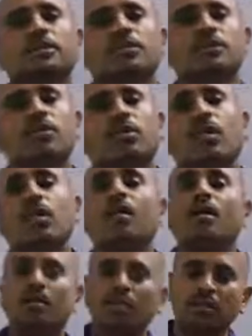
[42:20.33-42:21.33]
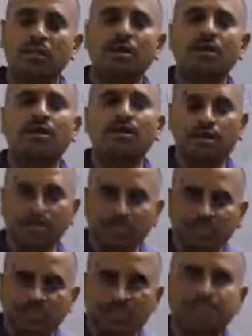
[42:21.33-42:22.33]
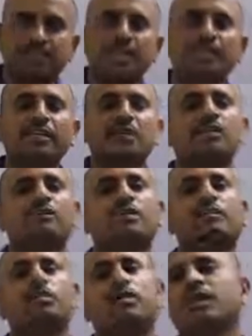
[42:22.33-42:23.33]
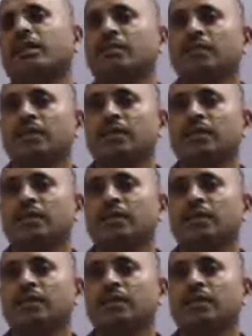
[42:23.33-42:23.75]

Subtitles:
to all the organs present in our body.